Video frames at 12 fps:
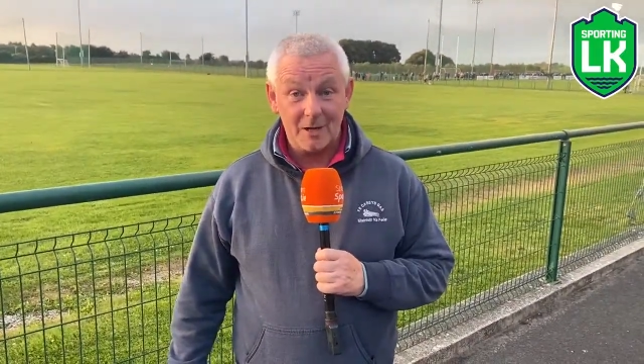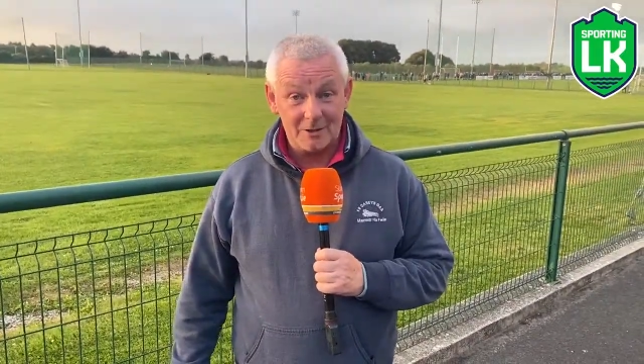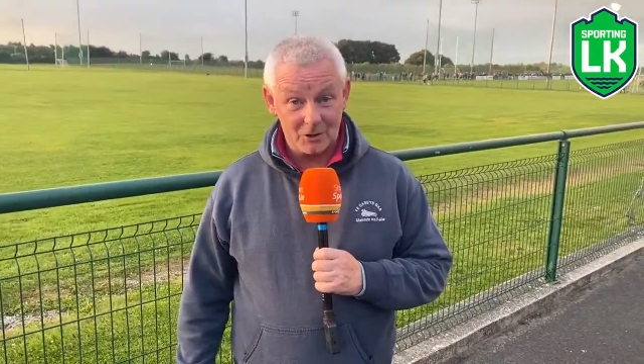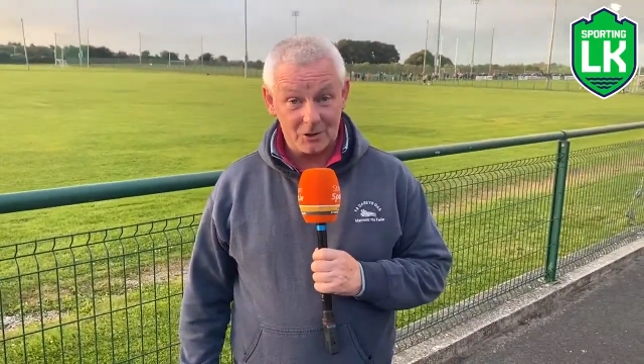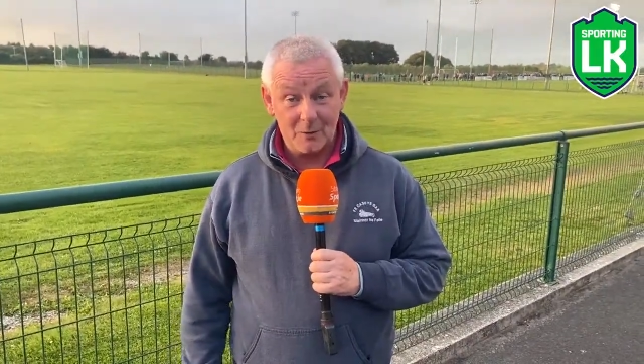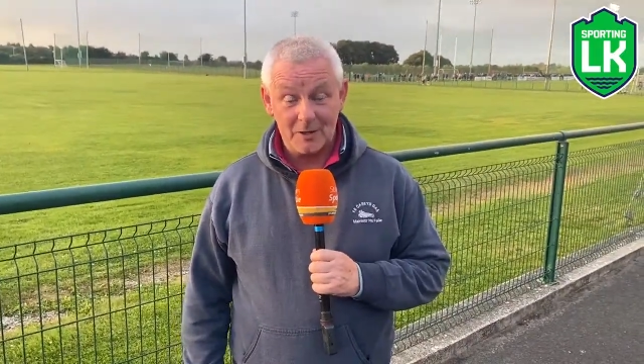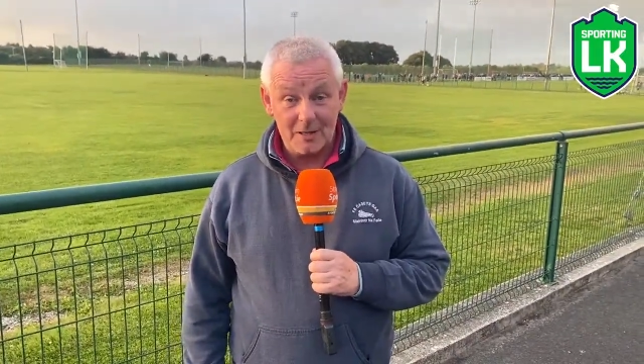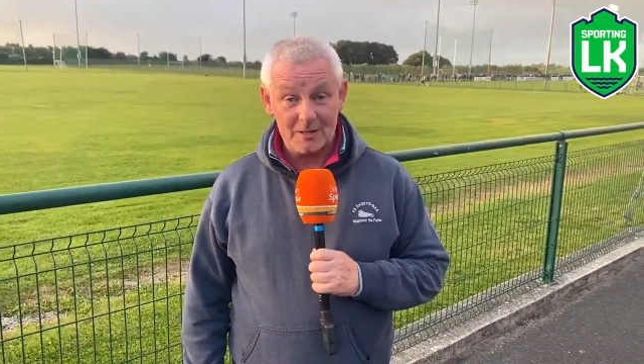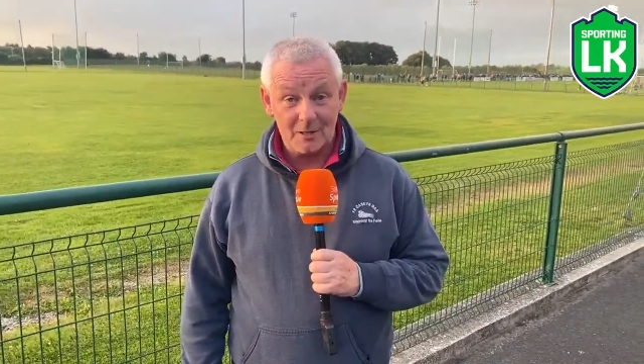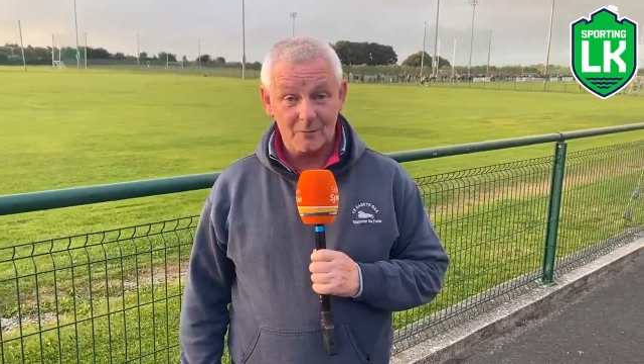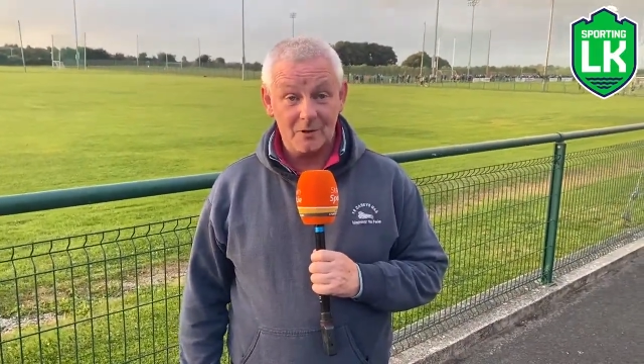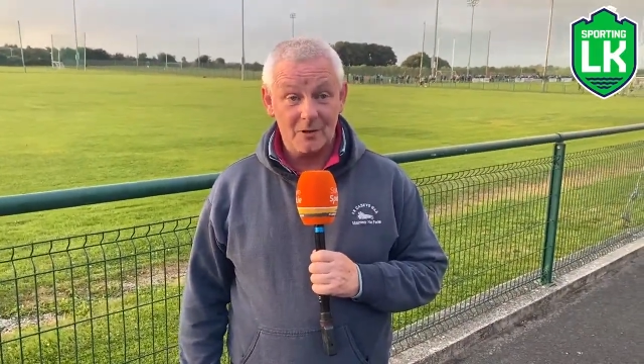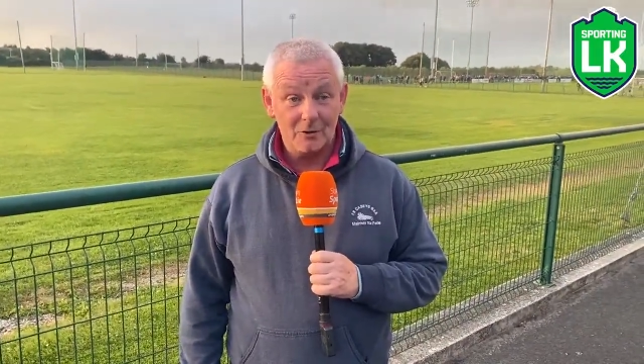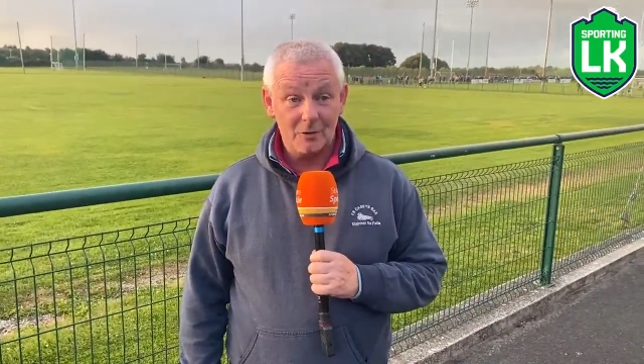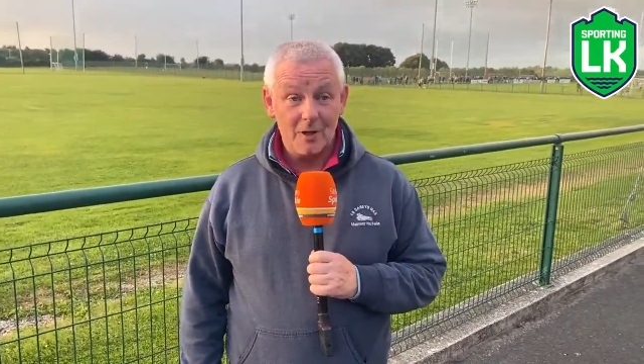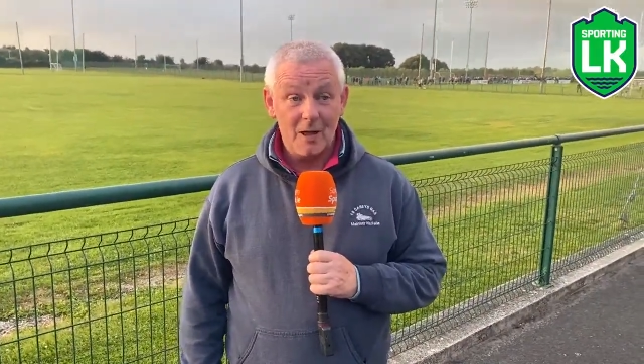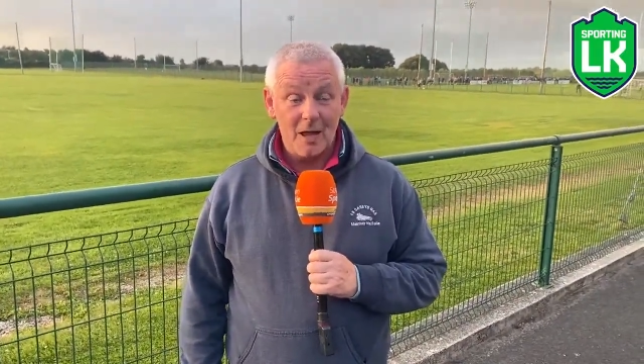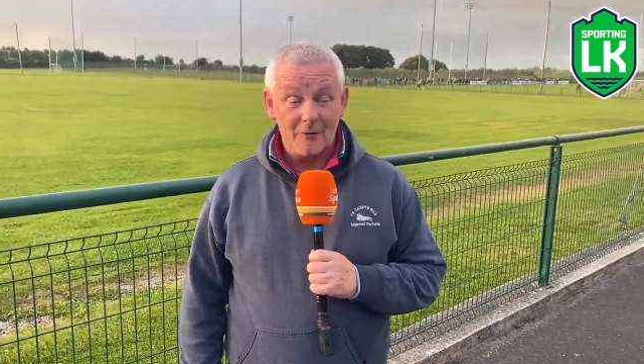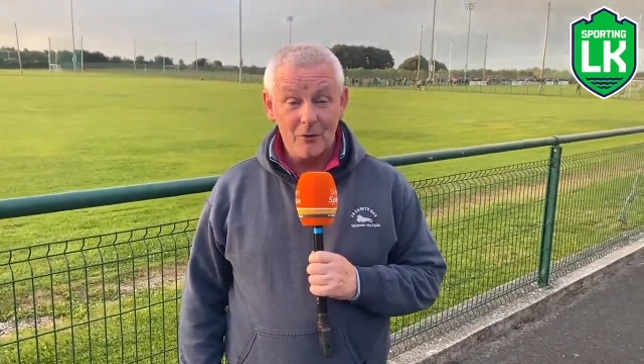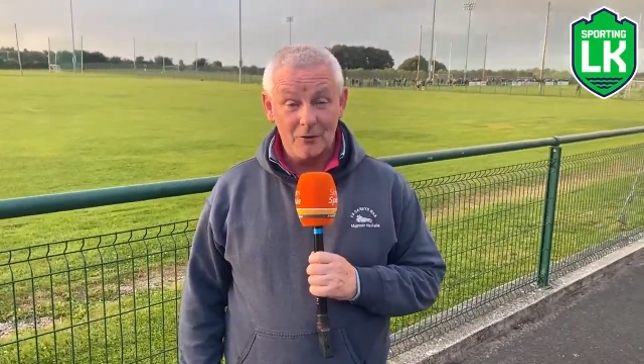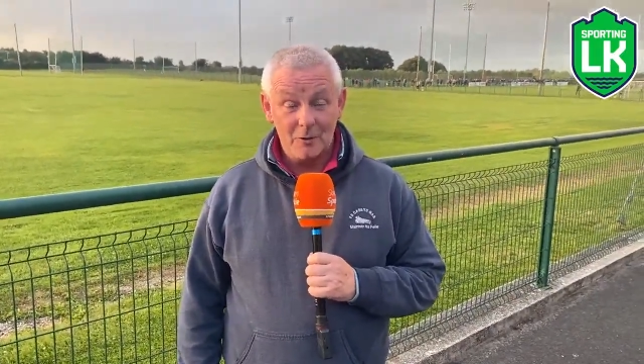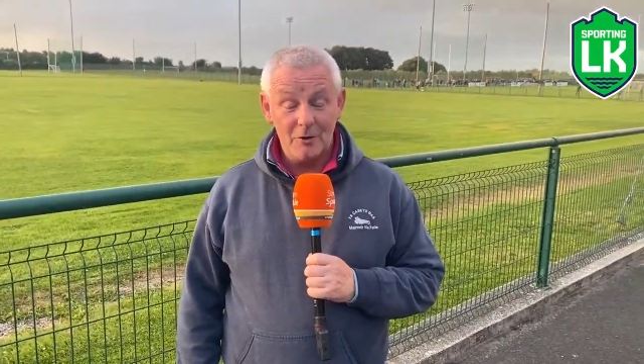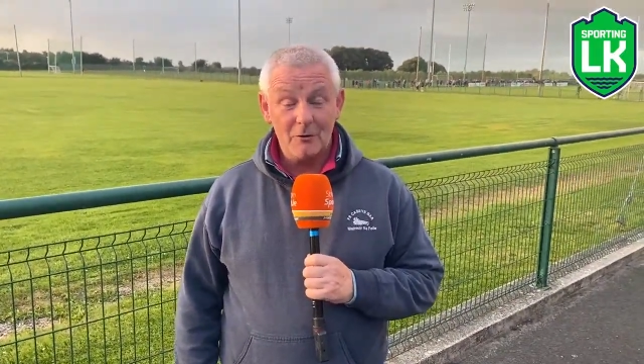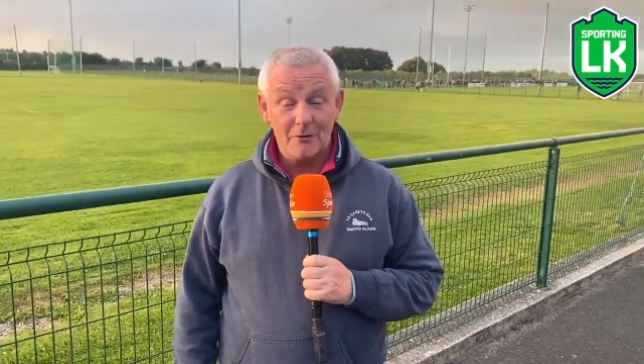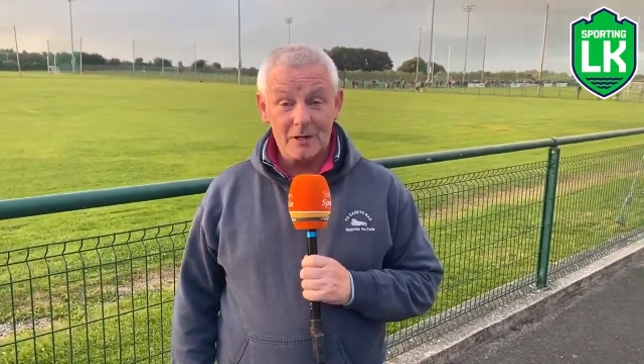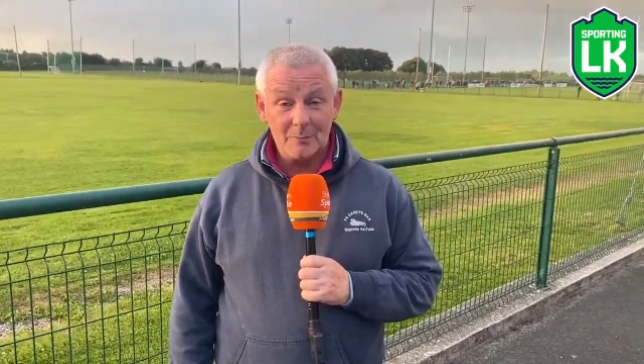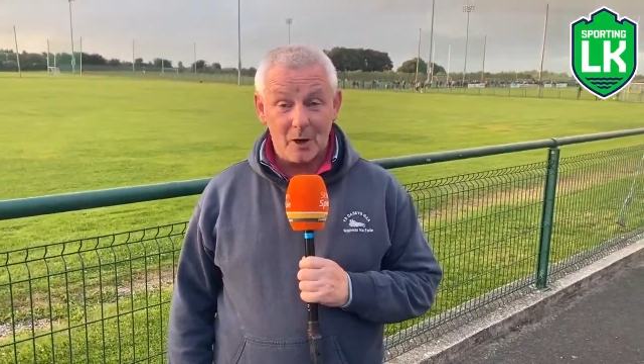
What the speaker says: That's just the way it is. And a few of the young fellas